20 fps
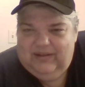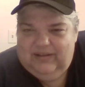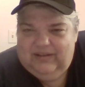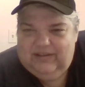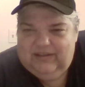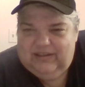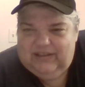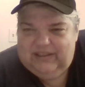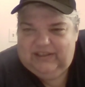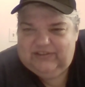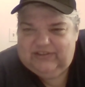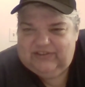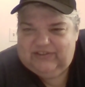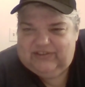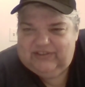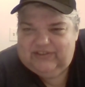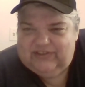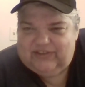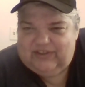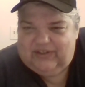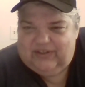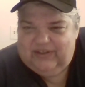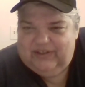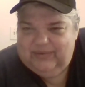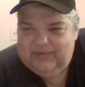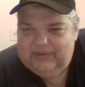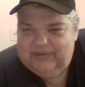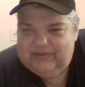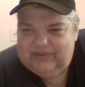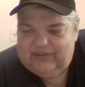Alicia says, sorry, it
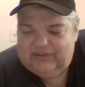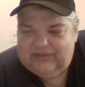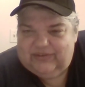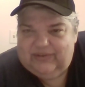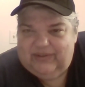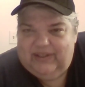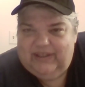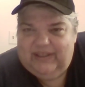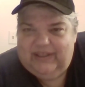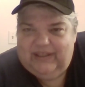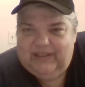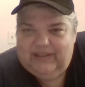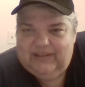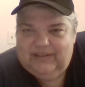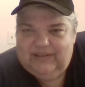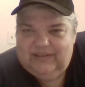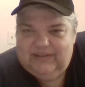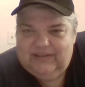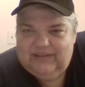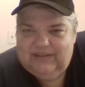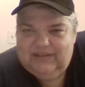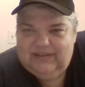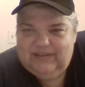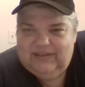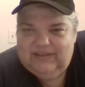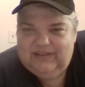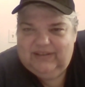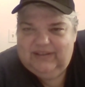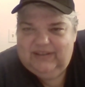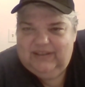was Australia.
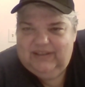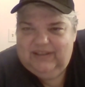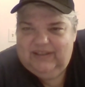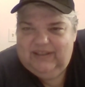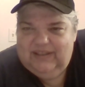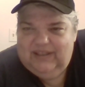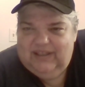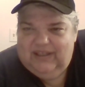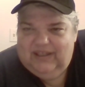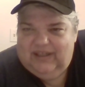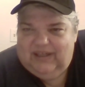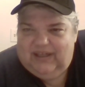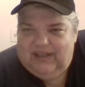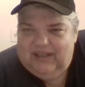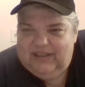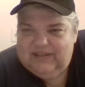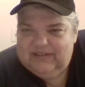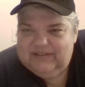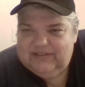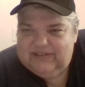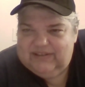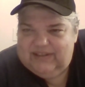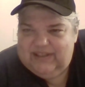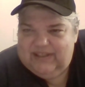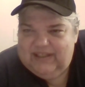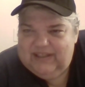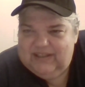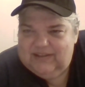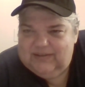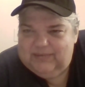I honestly
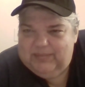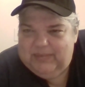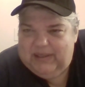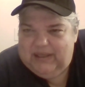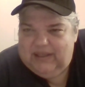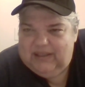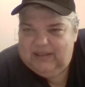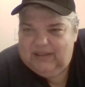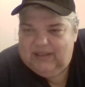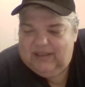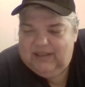think it's being